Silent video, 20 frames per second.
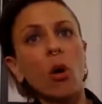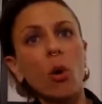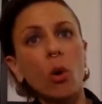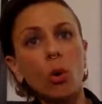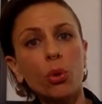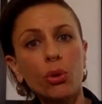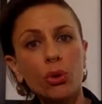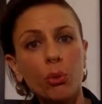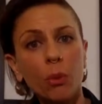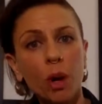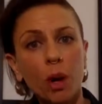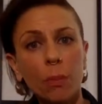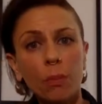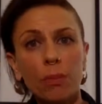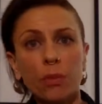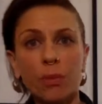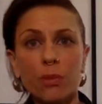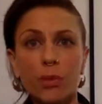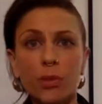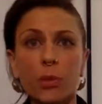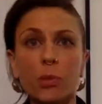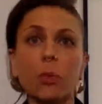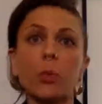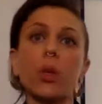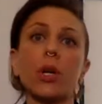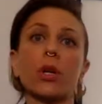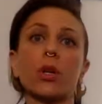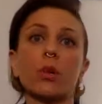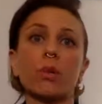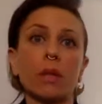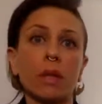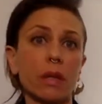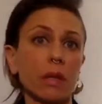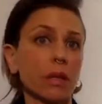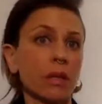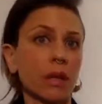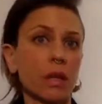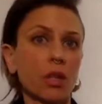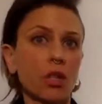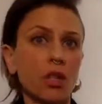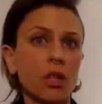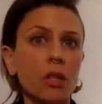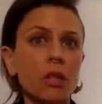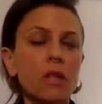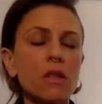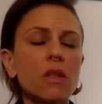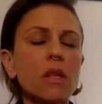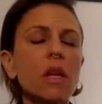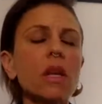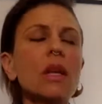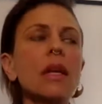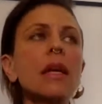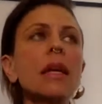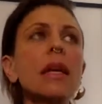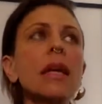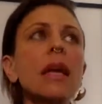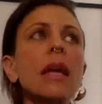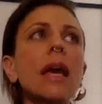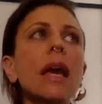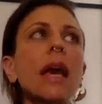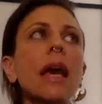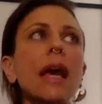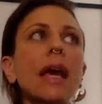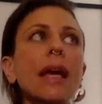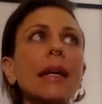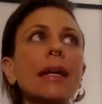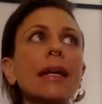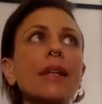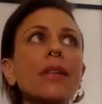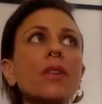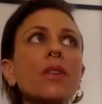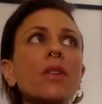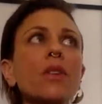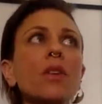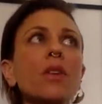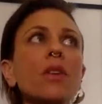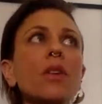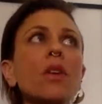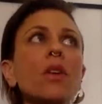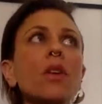hold you up through some weird realizations. And